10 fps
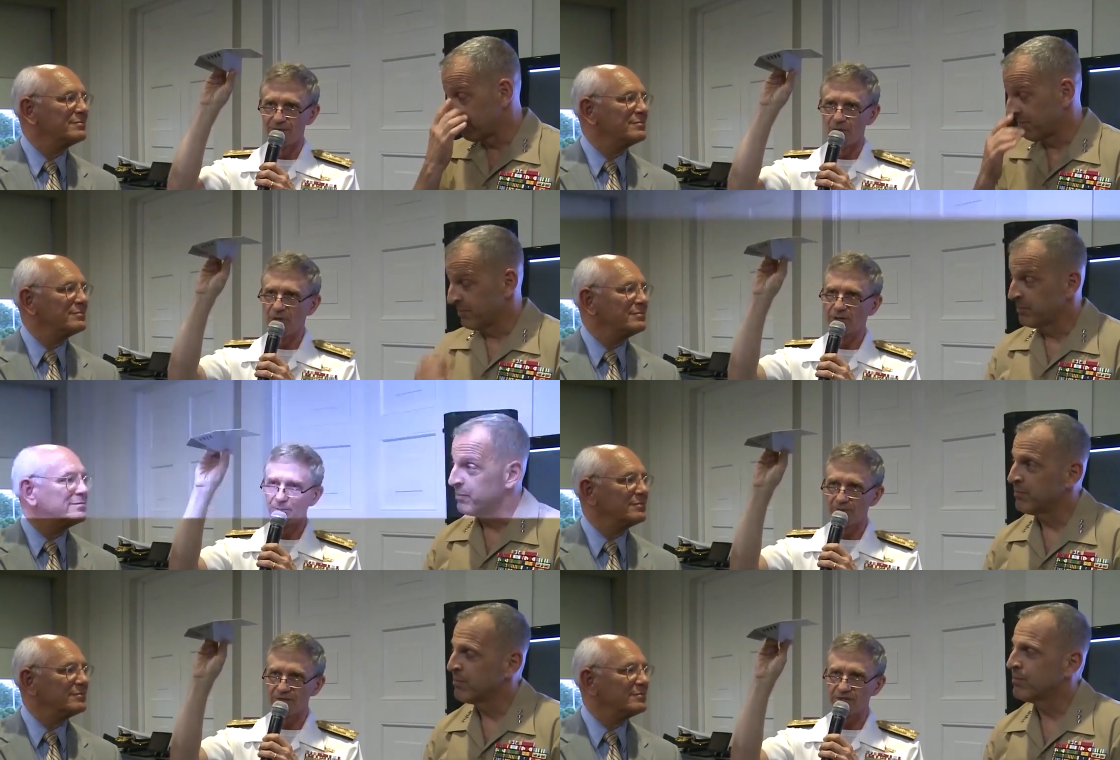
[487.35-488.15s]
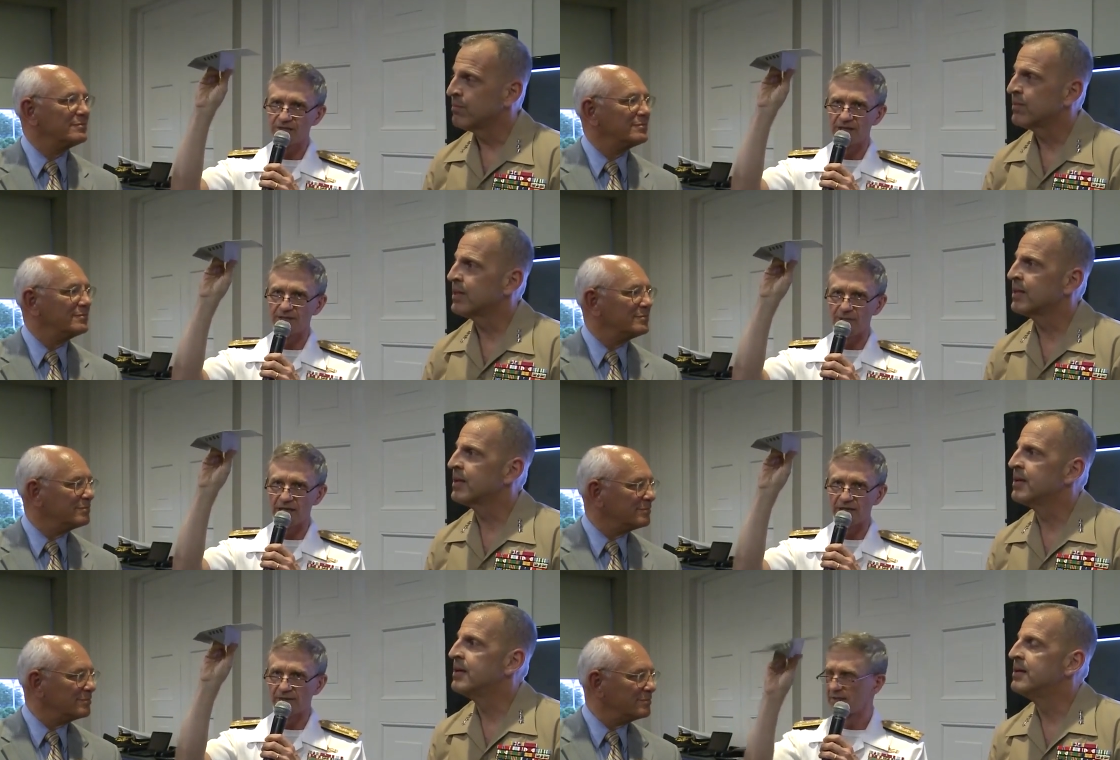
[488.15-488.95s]
Speaker 1: But we can print these on
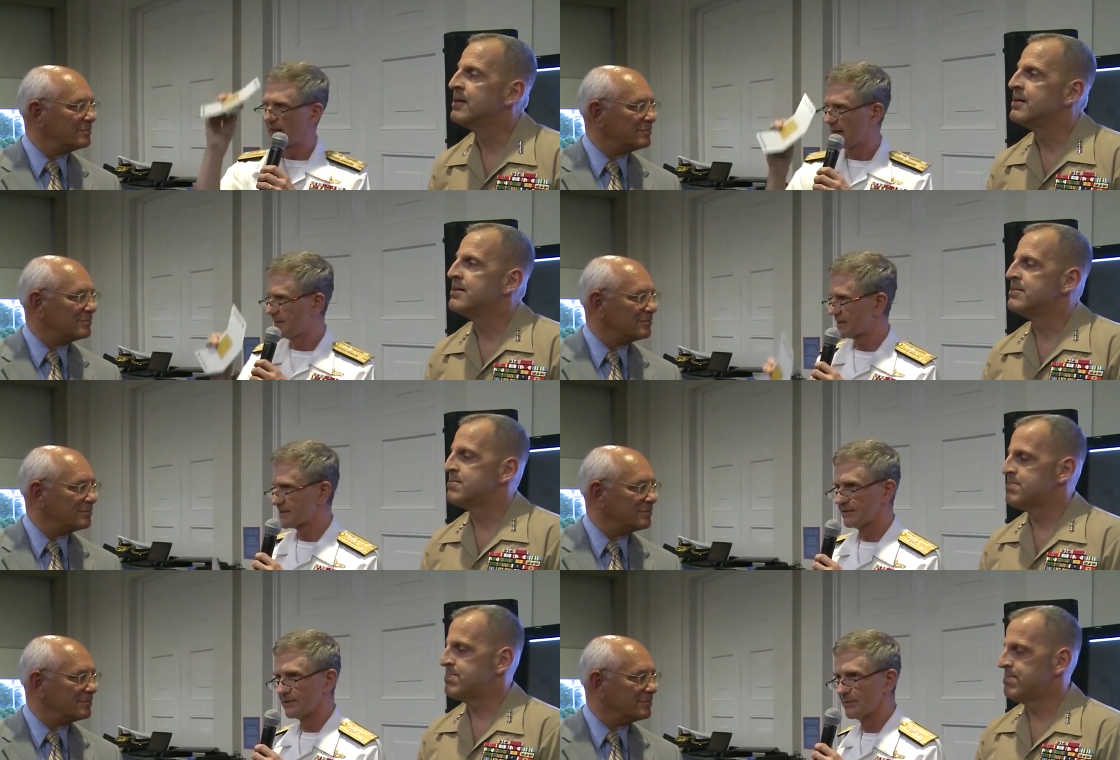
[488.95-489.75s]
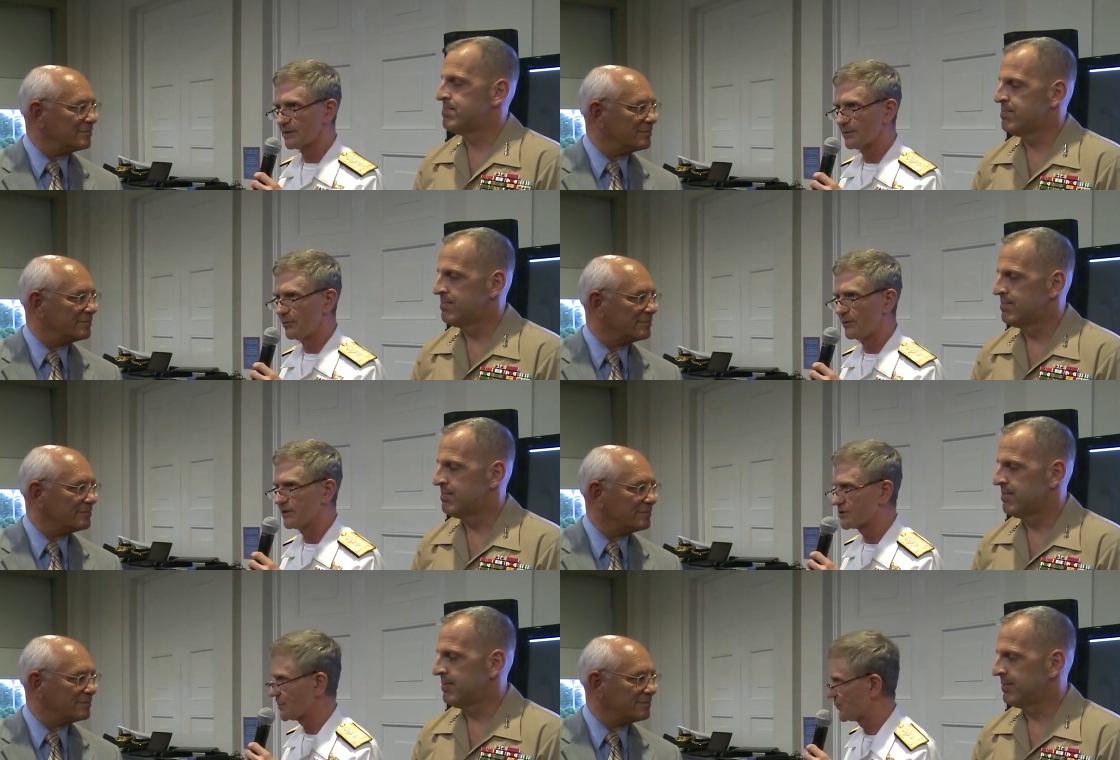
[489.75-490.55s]
demand. And that's a little bit of the
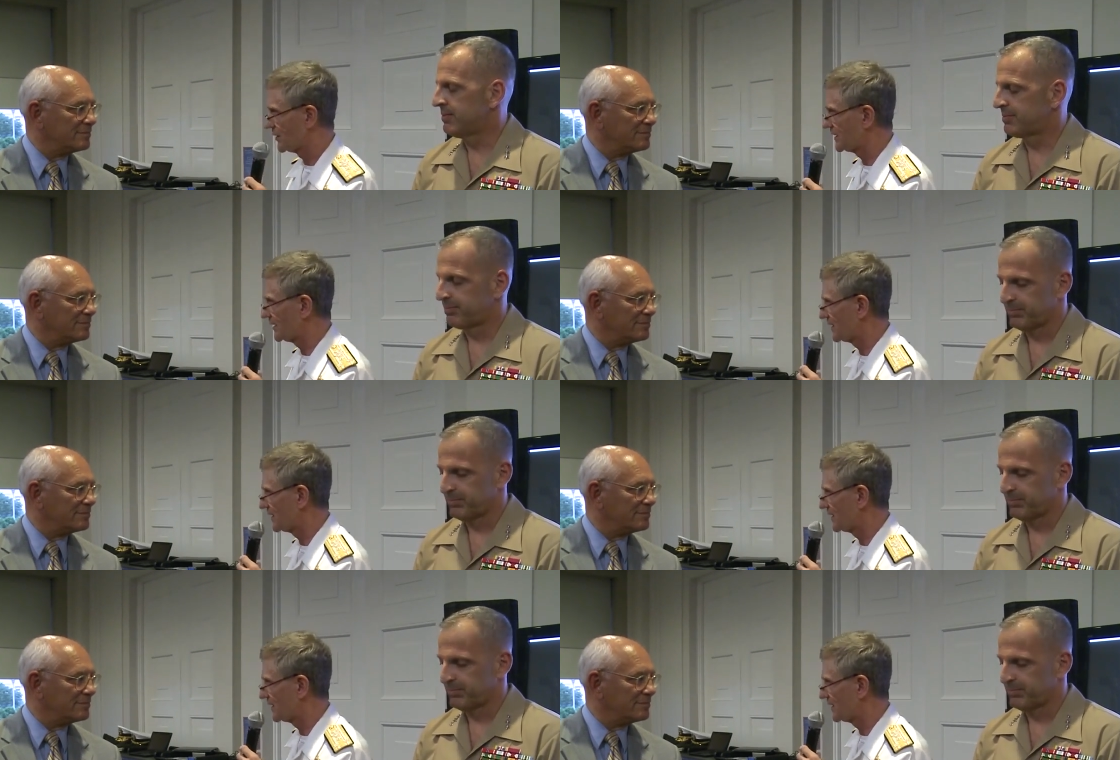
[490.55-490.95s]
point, is to print